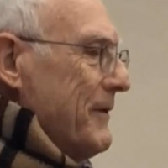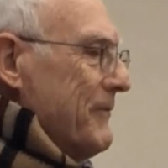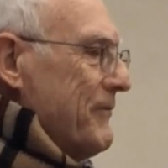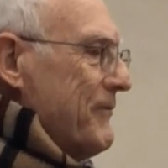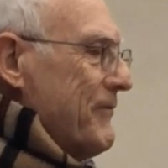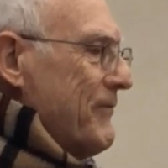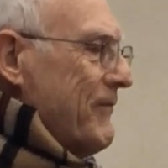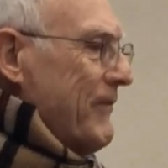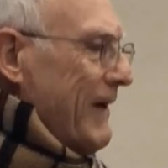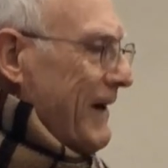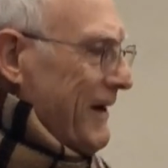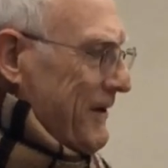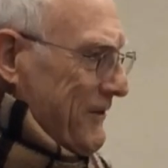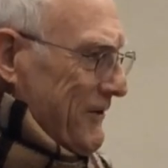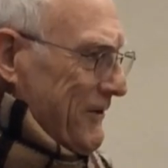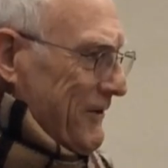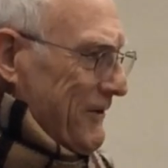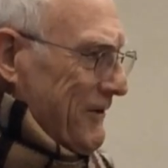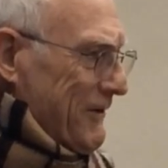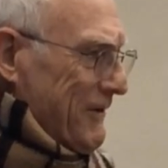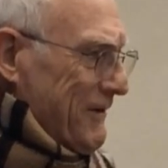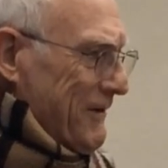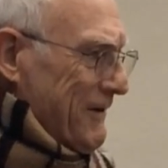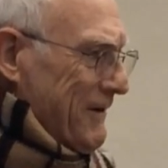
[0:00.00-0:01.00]
but
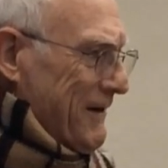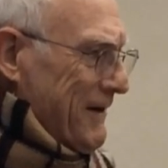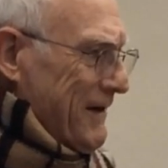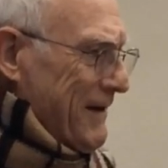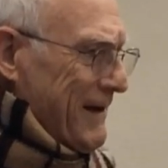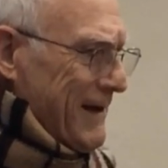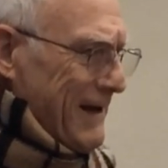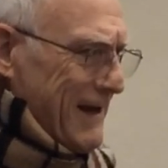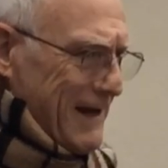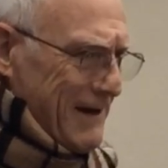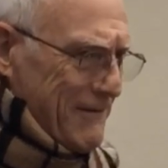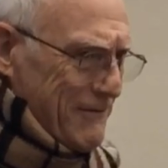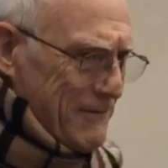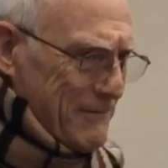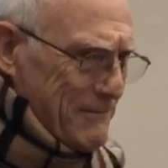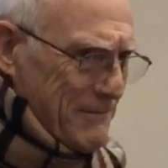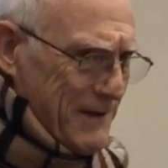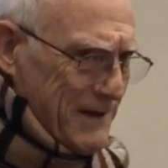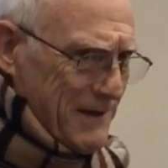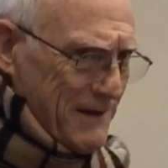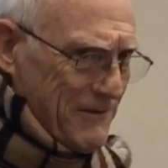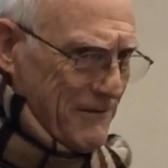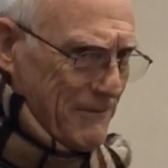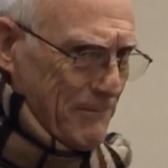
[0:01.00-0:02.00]
father, having
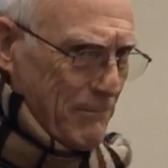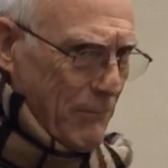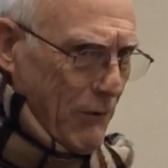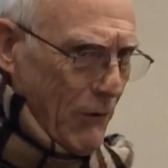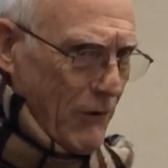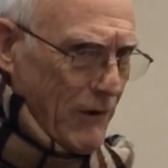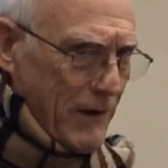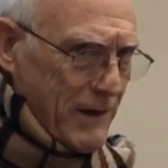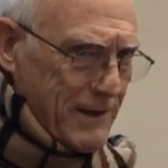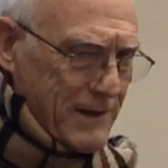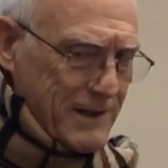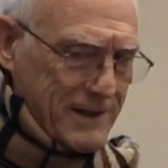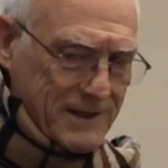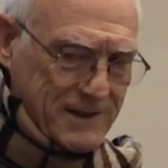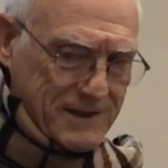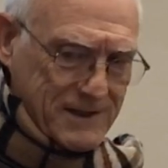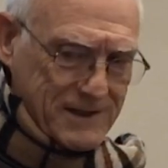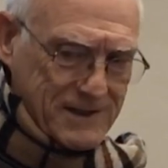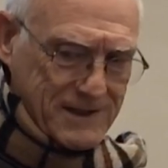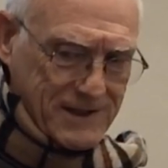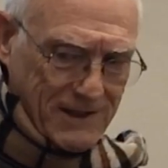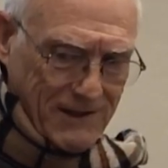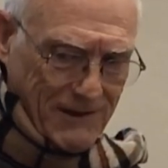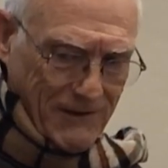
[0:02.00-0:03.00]
been a boy
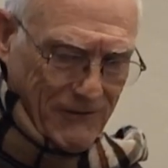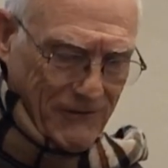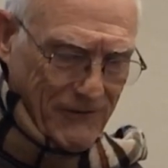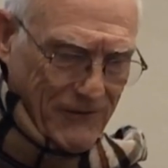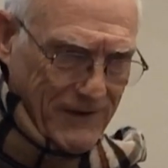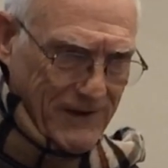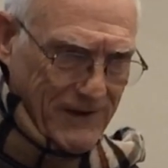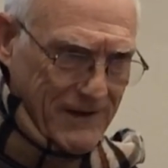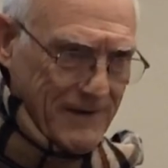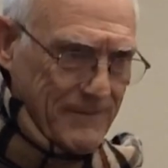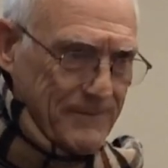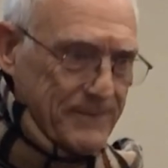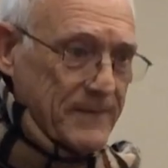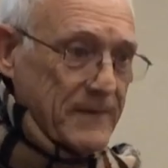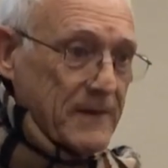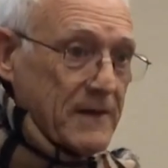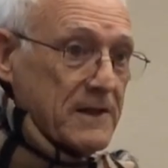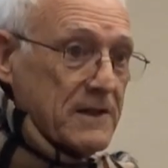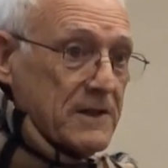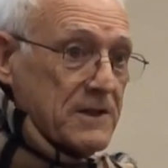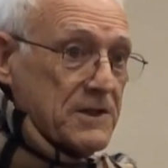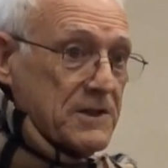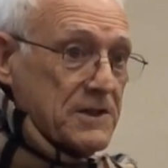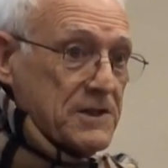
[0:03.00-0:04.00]
himself,
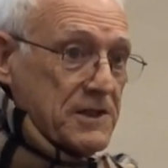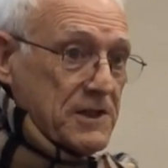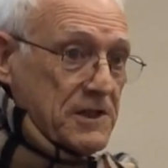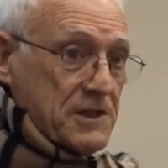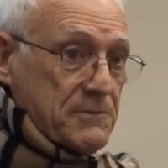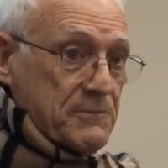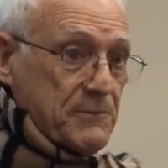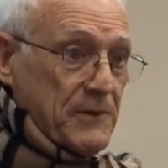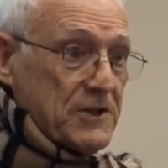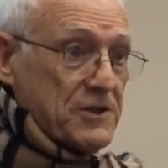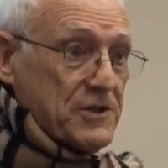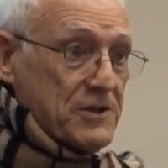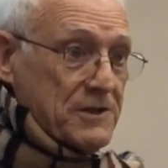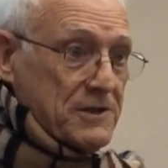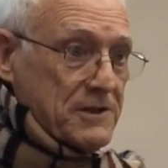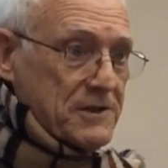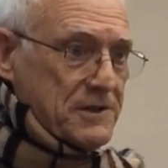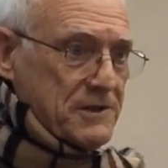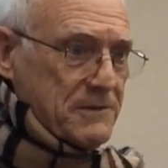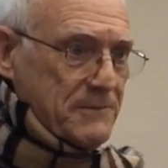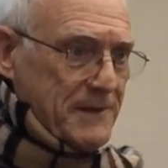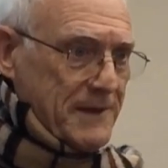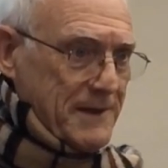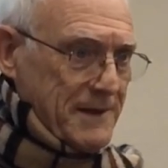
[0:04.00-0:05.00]

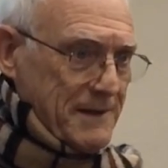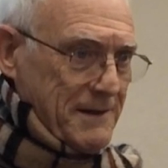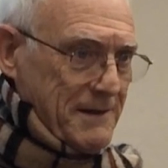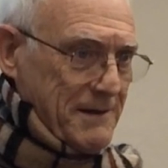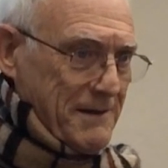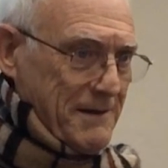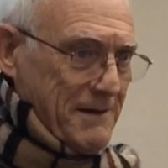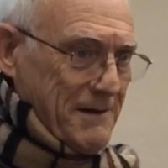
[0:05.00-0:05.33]
suspicions me